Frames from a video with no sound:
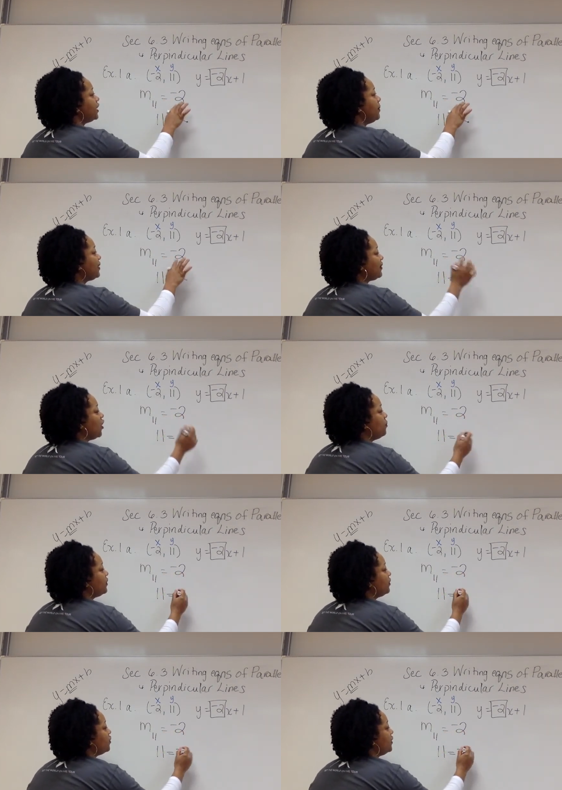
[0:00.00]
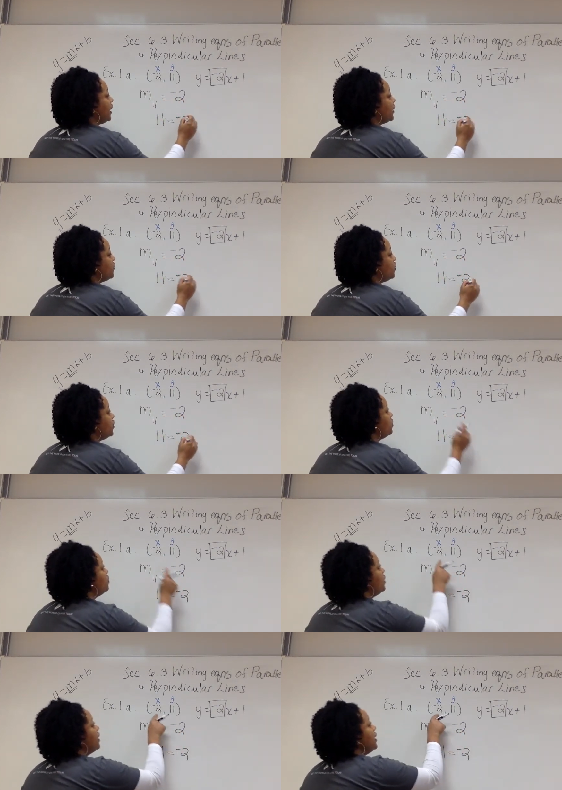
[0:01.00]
my slope is still -2,